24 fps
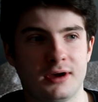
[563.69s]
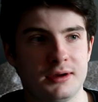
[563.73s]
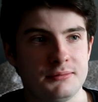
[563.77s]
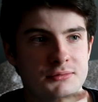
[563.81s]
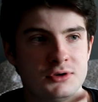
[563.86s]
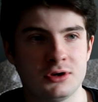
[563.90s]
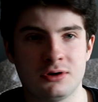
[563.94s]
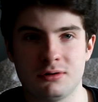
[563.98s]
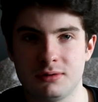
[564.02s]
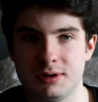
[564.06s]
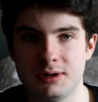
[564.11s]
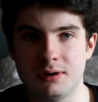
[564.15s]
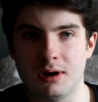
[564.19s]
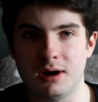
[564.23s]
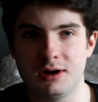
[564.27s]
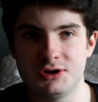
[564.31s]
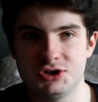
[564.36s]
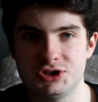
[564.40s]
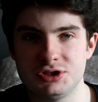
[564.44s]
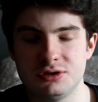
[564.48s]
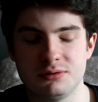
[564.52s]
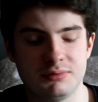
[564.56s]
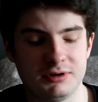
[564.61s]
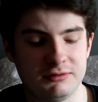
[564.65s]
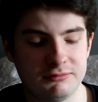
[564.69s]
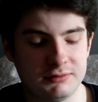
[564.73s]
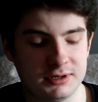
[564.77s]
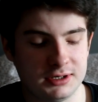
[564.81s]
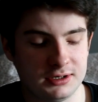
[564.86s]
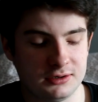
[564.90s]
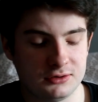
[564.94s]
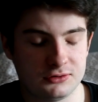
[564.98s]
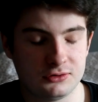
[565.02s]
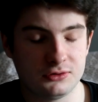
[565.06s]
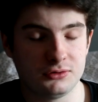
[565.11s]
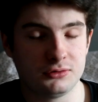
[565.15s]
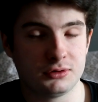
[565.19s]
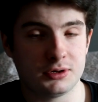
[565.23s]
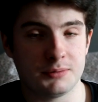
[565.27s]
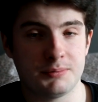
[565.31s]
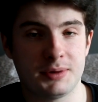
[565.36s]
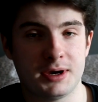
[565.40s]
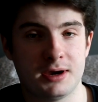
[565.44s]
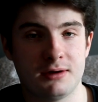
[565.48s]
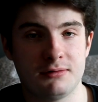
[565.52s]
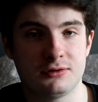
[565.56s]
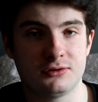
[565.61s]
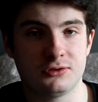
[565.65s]
I know I shouldn't be really to
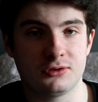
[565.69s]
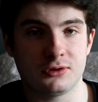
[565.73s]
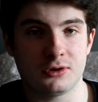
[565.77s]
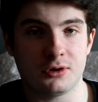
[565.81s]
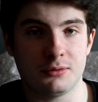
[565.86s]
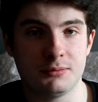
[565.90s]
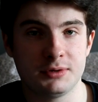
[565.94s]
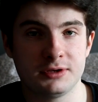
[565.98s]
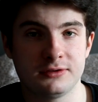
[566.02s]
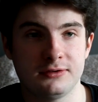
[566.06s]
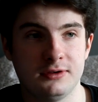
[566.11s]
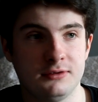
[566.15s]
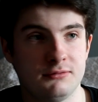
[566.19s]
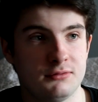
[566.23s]
compare it to the comics,